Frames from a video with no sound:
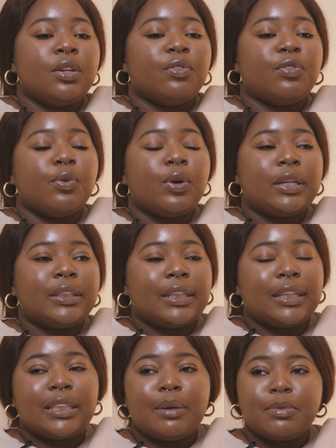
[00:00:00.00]
fall into
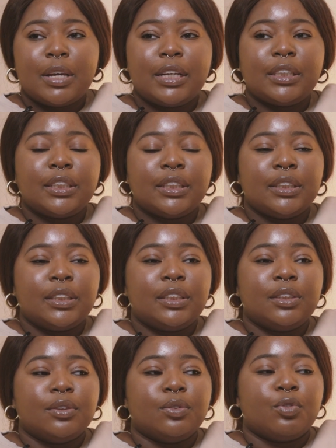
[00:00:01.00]
the temptation
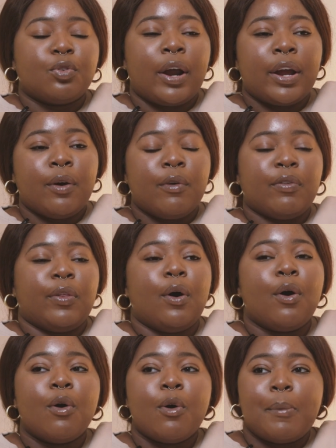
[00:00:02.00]
to write off the
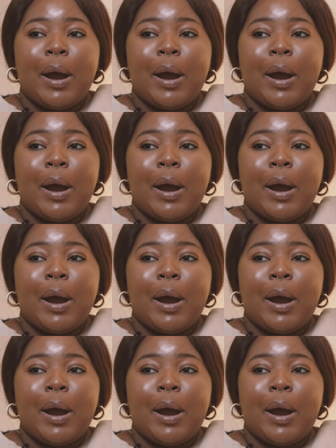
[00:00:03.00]
whole